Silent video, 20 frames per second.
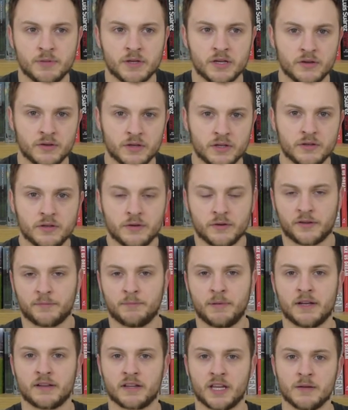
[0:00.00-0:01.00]
But you
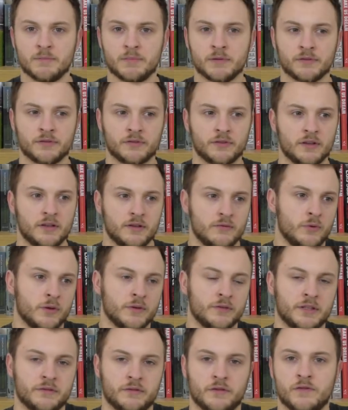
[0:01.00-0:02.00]
expect keepers
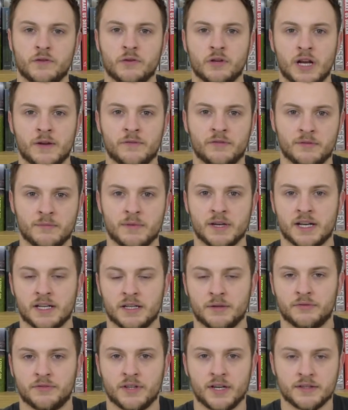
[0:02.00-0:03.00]
once every few games to make
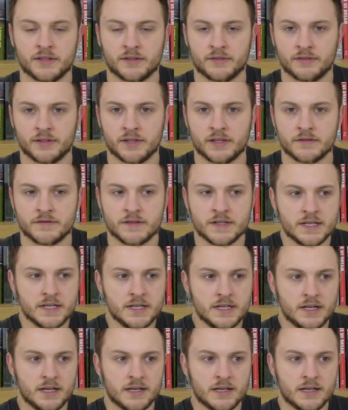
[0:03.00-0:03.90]
an outstanding save.